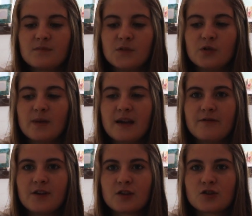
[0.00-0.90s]
you may
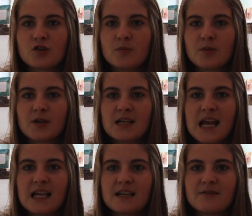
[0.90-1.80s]
feel super
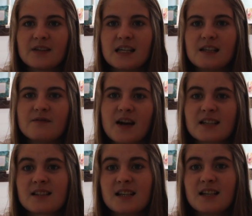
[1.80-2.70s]
negatively
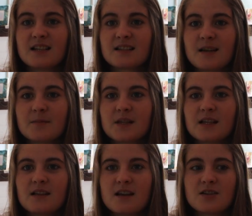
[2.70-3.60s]
invested in
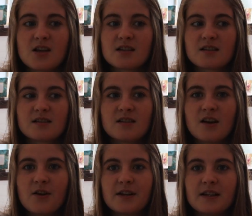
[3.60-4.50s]
something and just, you
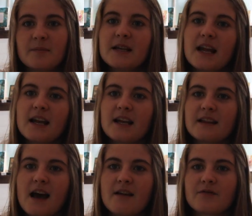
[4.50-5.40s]
know,
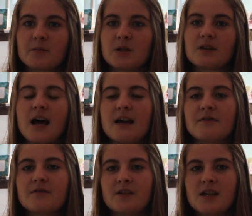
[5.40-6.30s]
eliminating that from your
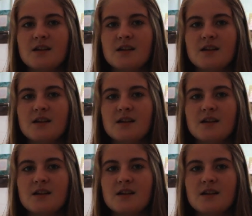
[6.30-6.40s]
life.